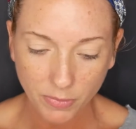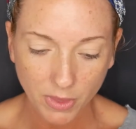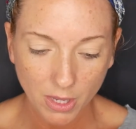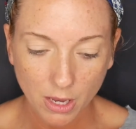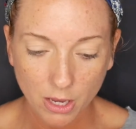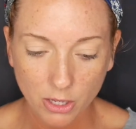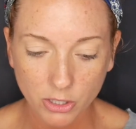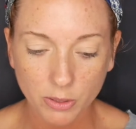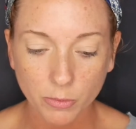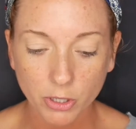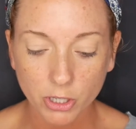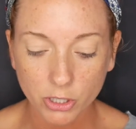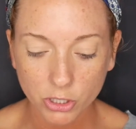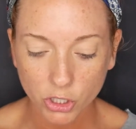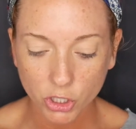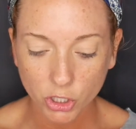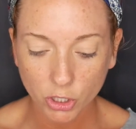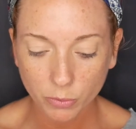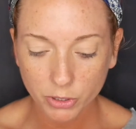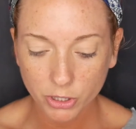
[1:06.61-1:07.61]
So I'm going to
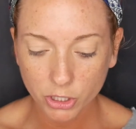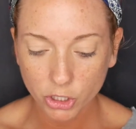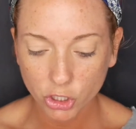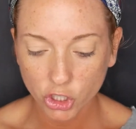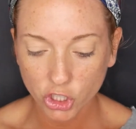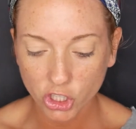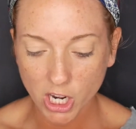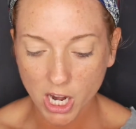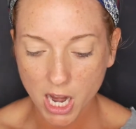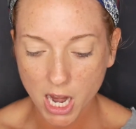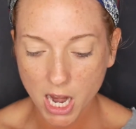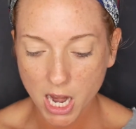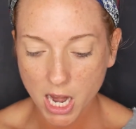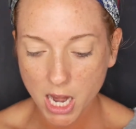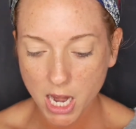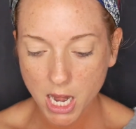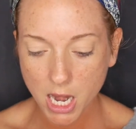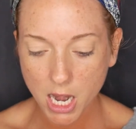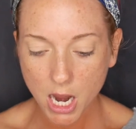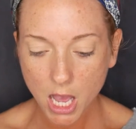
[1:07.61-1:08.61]
start with the
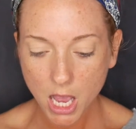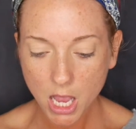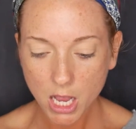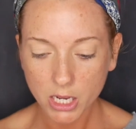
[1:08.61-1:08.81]
shade